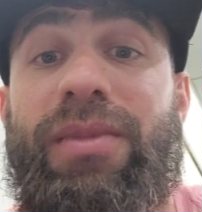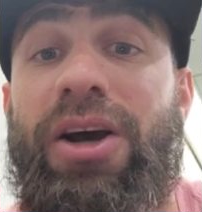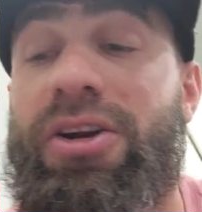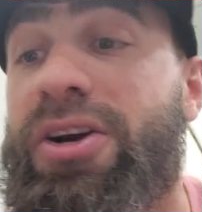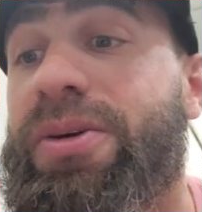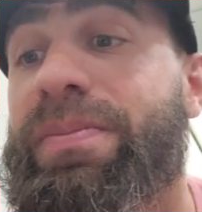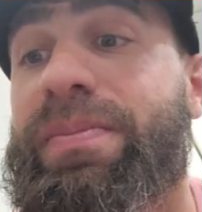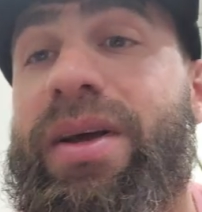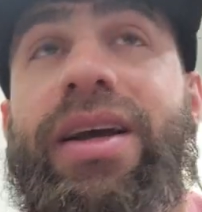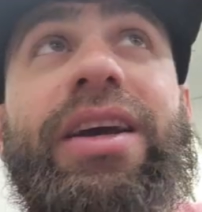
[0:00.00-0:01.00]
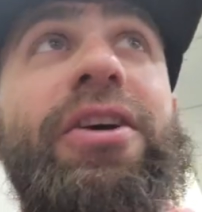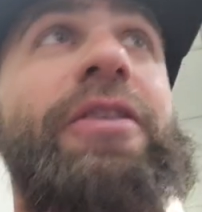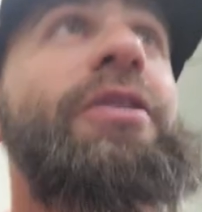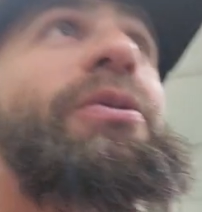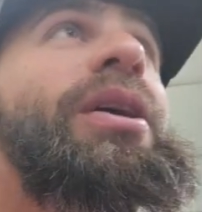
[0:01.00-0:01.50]
don't know. I get
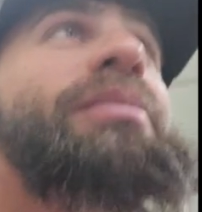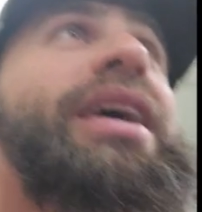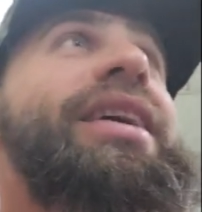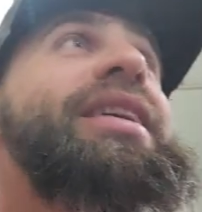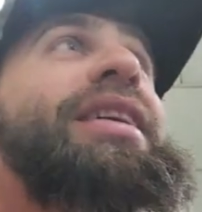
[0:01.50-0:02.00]
overwhelmed. Like,